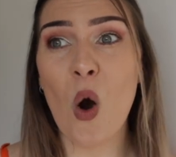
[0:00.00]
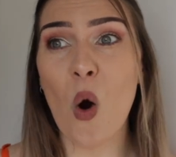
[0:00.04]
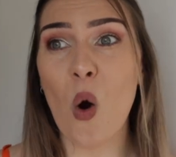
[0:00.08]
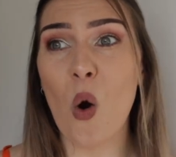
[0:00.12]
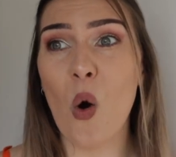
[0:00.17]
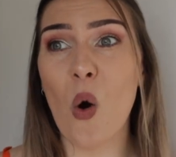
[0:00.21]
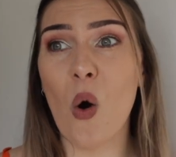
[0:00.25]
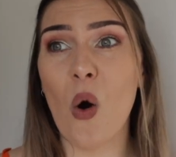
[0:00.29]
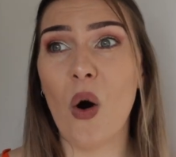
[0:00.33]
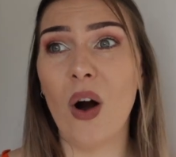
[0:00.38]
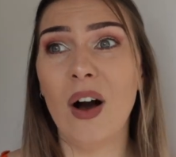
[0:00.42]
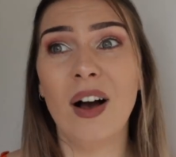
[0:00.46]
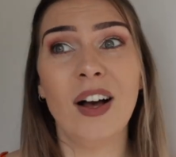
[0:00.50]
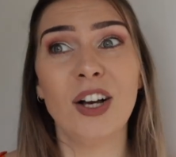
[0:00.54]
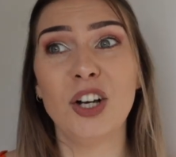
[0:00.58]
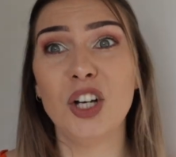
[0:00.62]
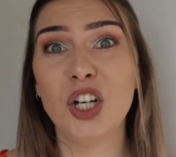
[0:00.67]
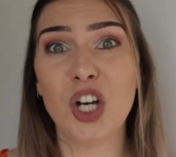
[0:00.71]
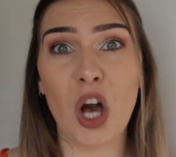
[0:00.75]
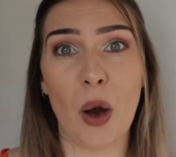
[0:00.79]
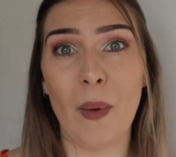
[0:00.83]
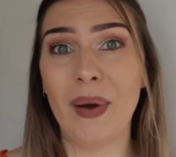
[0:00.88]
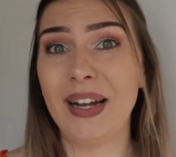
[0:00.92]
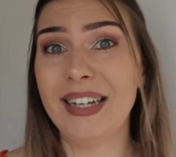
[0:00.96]
or
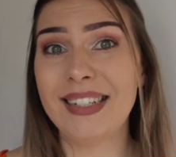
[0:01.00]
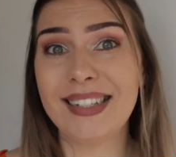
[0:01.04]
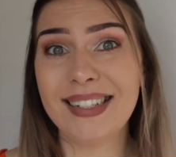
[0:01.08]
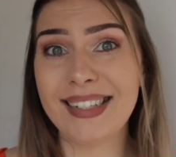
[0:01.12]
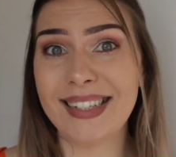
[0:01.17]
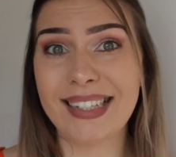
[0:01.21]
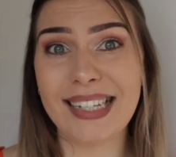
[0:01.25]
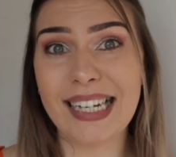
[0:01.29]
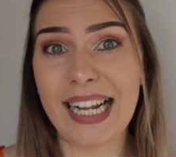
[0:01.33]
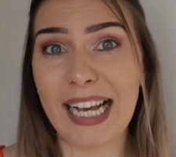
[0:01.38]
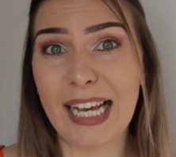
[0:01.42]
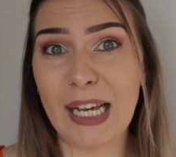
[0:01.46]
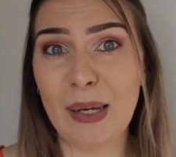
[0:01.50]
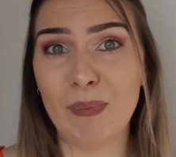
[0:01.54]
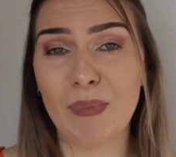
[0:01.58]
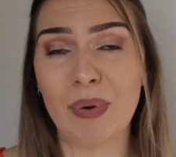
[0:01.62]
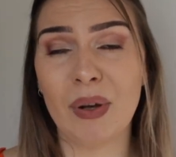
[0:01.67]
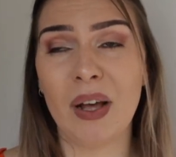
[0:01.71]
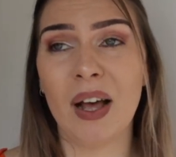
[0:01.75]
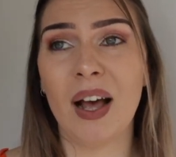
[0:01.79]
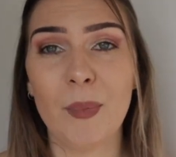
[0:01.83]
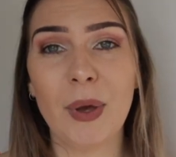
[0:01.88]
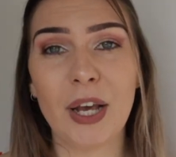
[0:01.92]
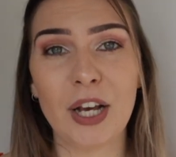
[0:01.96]
going to sleep,
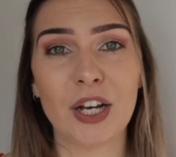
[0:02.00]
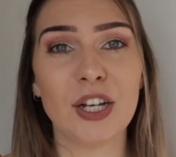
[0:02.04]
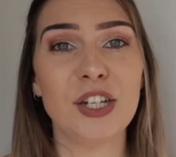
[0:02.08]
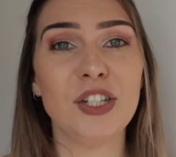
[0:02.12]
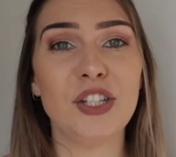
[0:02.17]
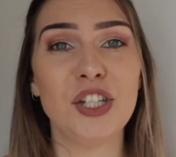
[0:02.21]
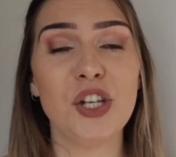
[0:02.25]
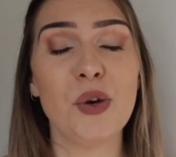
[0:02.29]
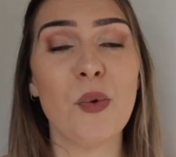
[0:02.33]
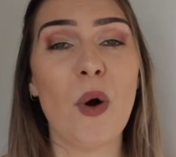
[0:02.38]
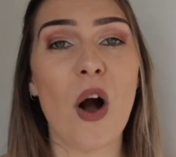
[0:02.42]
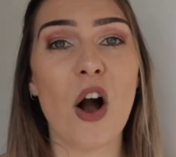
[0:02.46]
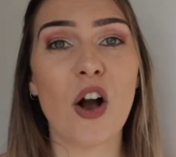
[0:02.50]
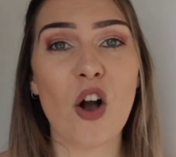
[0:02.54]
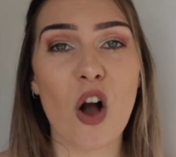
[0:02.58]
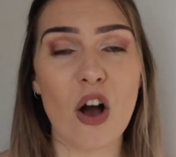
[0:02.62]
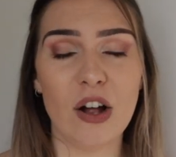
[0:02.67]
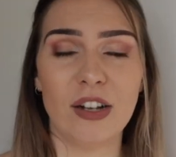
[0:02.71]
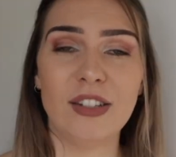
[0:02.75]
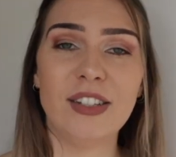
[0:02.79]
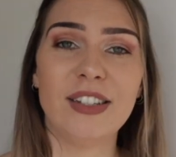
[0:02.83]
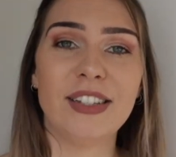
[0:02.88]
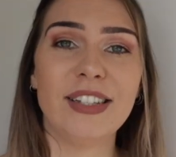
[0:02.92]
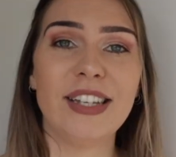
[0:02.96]
because you are
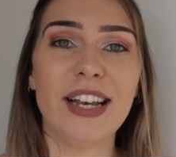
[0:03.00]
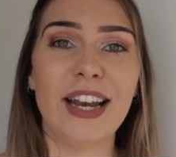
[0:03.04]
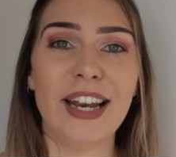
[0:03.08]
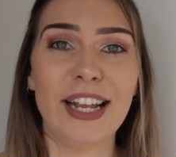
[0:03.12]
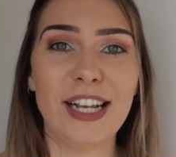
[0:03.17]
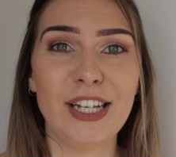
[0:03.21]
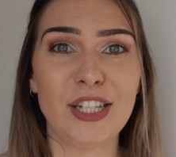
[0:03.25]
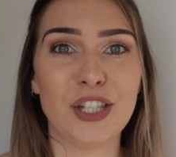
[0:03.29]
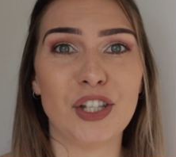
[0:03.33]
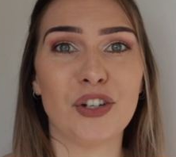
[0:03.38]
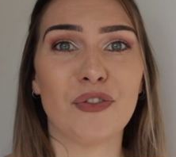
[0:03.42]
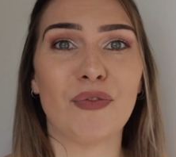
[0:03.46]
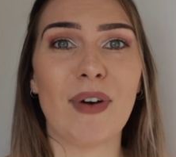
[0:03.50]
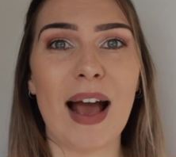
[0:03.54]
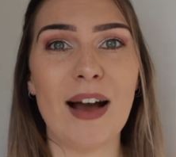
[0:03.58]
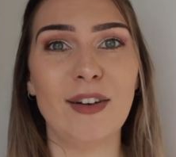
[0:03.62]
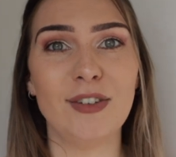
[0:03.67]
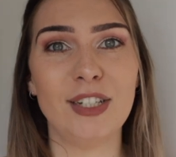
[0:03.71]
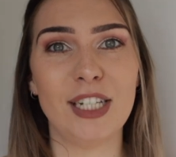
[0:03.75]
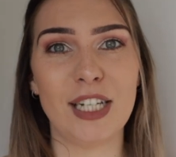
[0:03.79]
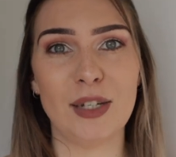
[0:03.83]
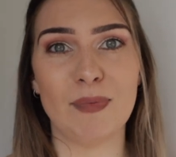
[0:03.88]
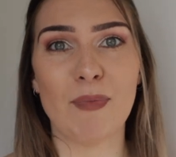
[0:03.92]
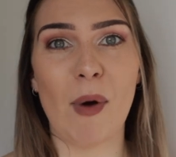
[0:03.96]
constantly
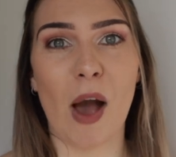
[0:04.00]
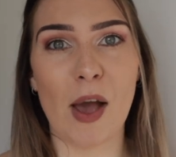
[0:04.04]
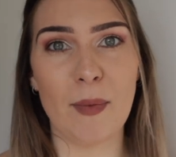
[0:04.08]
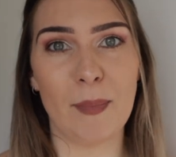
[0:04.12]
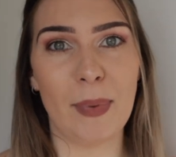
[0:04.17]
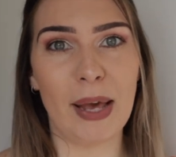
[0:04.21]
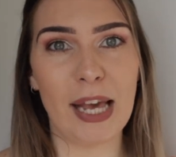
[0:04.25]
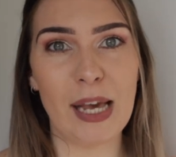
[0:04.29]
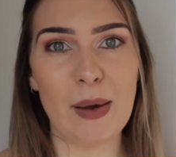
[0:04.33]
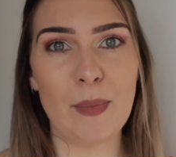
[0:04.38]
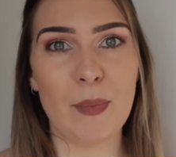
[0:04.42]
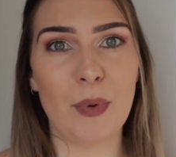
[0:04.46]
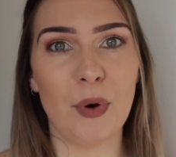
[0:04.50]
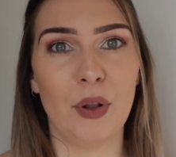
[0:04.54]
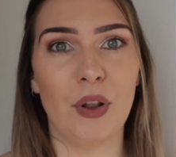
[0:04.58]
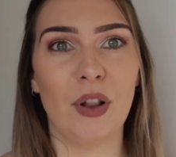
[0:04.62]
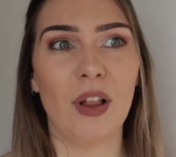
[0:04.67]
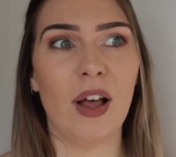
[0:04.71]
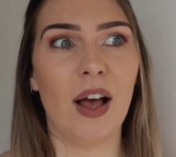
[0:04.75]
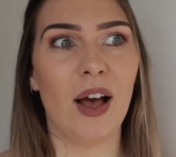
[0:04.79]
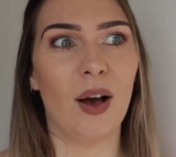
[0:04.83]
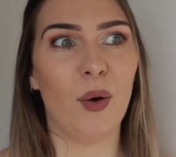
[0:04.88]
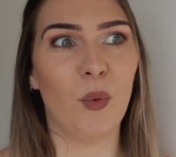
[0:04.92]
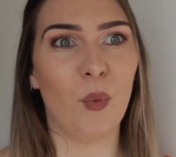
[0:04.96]
surrounded by
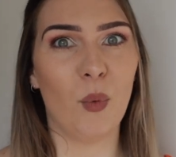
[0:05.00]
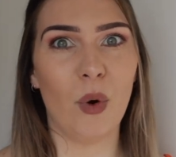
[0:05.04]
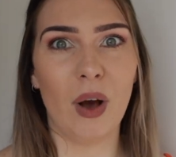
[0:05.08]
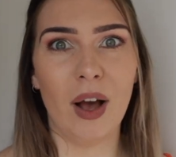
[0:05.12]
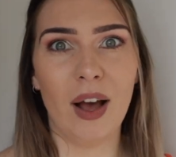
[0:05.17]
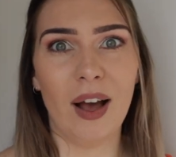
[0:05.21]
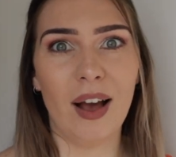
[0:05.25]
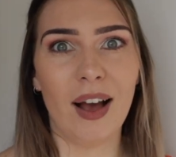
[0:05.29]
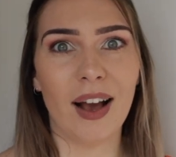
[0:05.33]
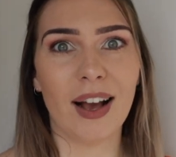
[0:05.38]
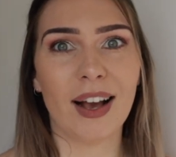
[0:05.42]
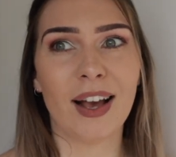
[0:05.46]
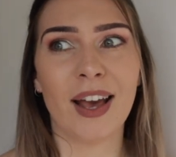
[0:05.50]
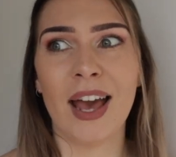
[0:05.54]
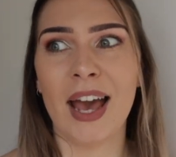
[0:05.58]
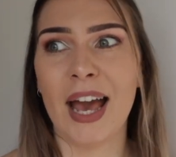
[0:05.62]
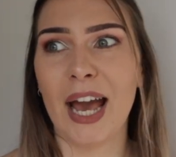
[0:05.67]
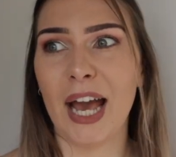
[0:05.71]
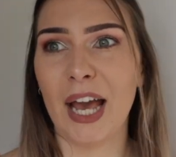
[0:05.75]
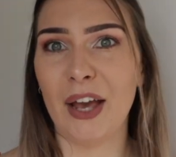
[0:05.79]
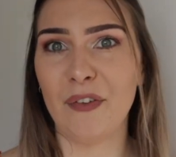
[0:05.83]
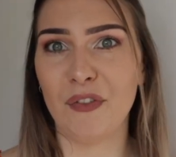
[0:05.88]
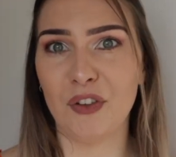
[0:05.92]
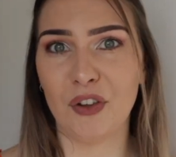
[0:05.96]
people at work,
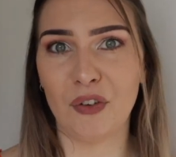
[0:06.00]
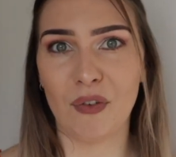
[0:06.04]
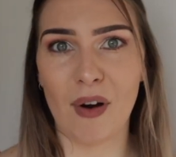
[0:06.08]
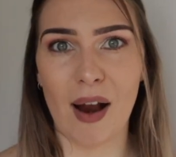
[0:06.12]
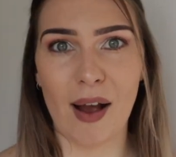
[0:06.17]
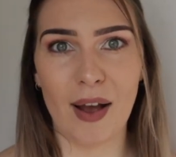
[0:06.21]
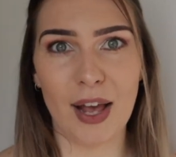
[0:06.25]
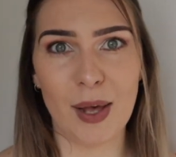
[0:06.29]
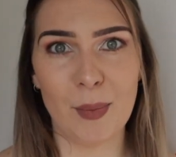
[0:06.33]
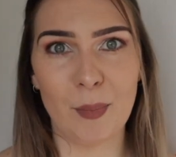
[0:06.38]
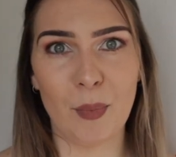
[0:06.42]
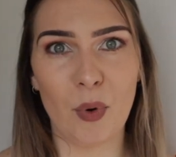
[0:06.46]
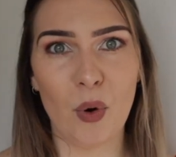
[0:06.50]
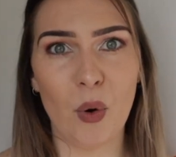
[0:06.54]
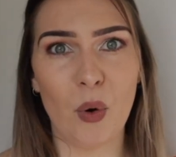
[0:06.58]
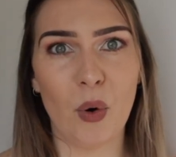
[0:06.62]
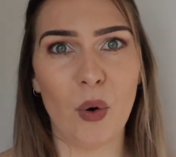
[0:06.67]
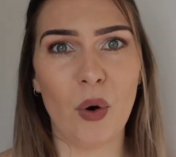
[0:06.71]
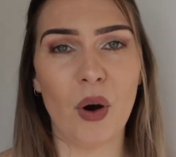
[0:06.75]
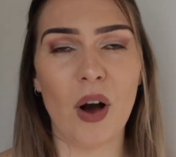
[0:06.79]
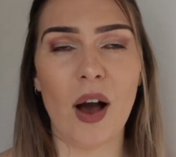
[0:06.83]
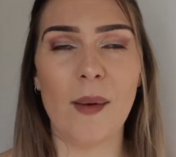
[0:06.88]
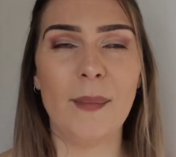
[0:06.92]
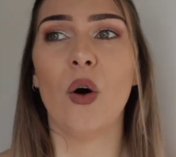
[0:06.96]
if you're out in
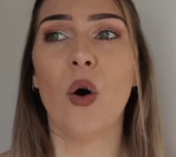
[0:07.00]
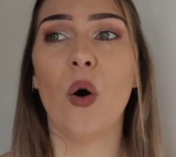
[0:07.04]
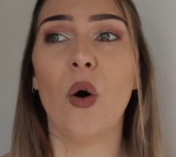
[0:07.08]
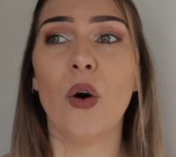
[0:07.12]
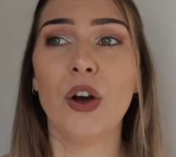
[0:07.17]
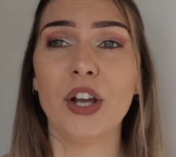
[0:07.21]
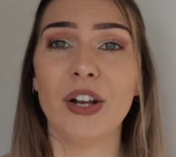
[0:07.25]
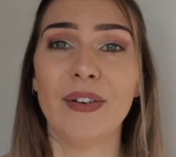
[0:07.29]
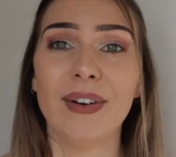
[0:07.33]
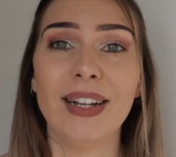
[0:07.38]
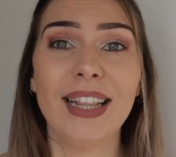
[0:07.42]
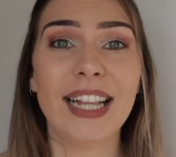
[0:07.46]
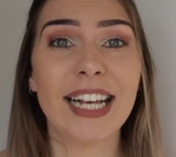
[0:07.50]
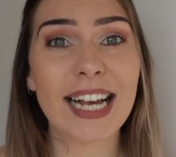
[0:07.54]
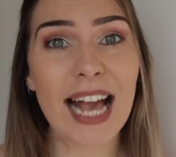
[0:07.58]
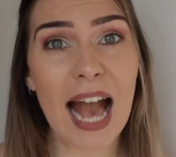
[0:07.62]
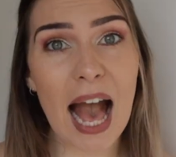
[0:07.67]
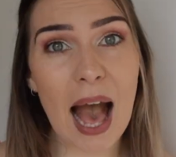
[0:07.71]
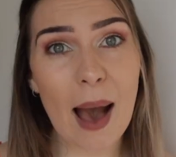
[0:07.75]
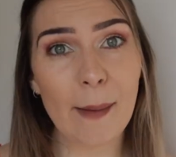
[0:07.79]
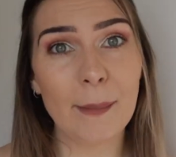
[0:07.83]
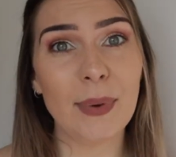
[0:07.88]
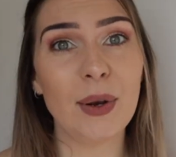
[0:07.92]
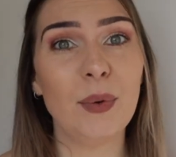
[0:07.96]
port, or you're in the
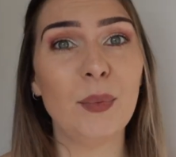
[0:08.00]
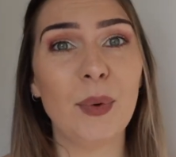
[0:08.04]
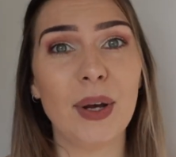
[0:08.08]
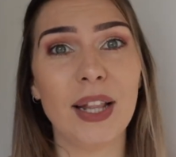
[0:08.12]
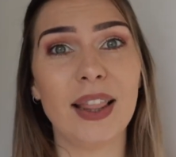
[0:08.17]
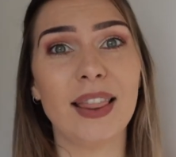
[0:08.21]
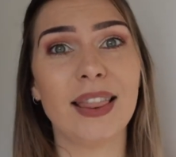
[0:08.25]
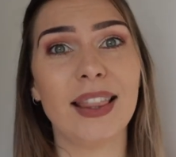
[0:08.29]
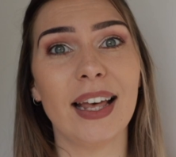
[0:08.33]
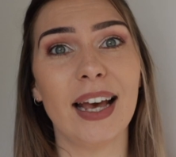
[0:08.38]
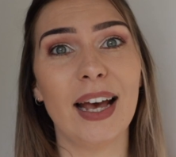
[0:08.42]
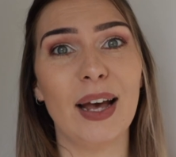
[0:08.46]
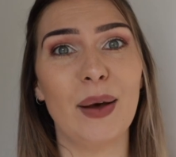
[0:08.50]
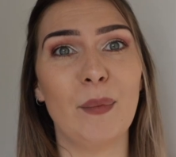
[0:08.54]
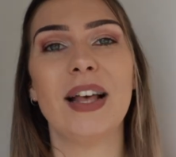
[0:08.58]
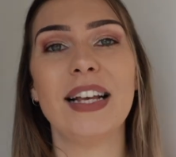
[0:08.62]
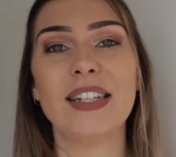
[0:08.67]
cabin with them.